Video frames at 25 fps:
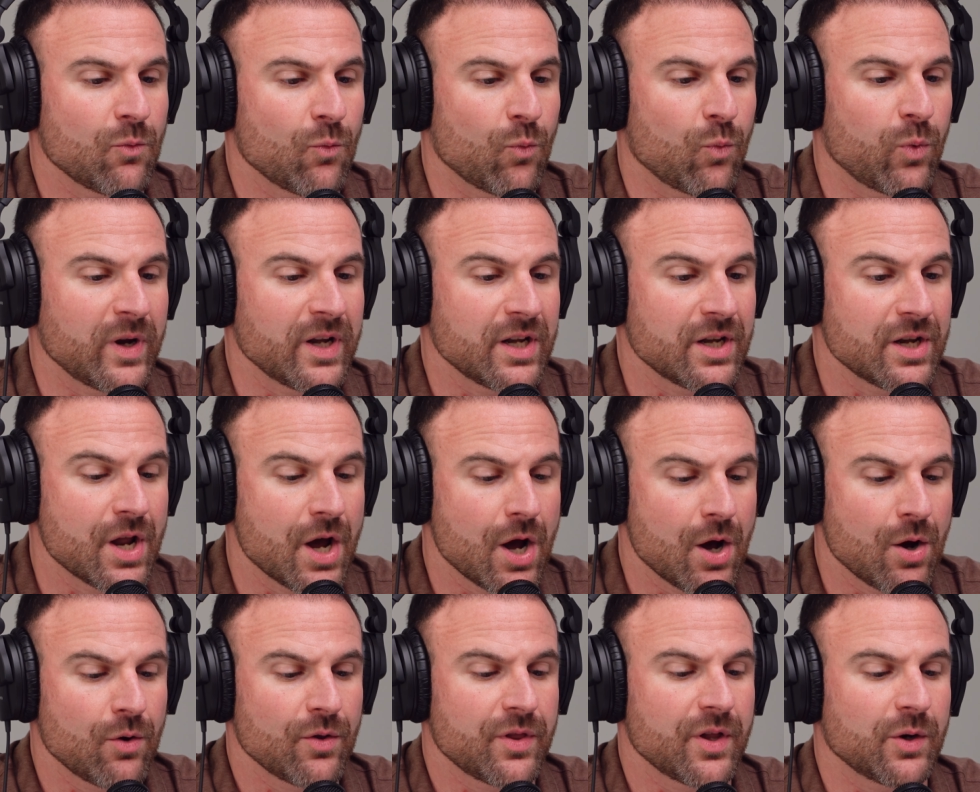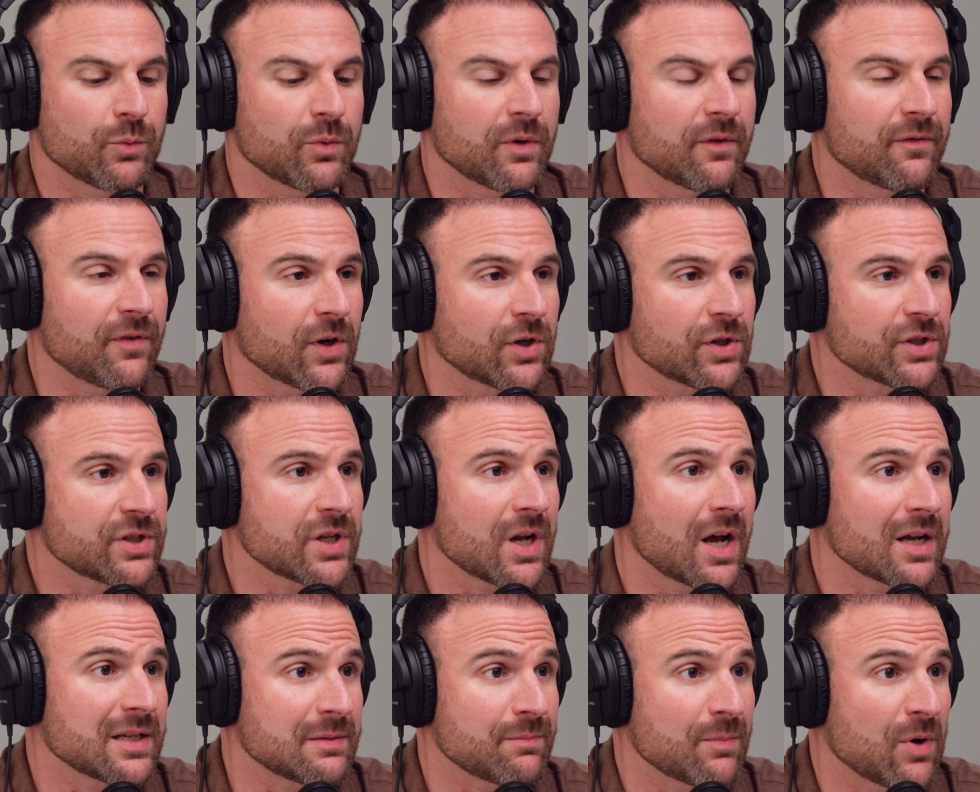we know that
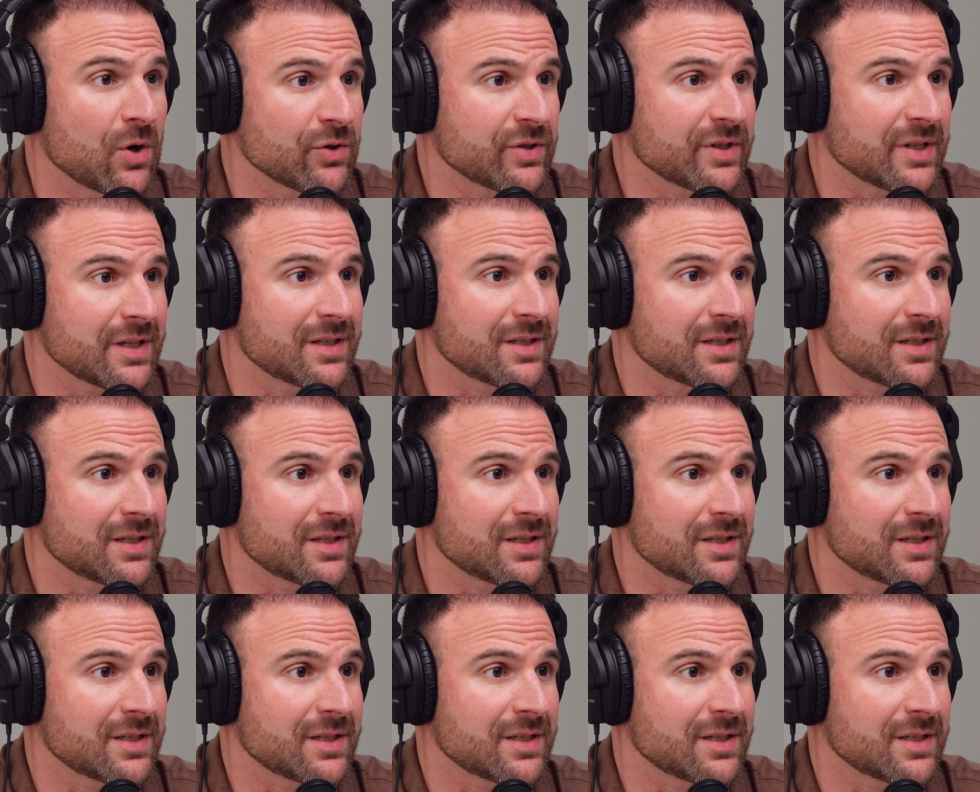reverse osmosis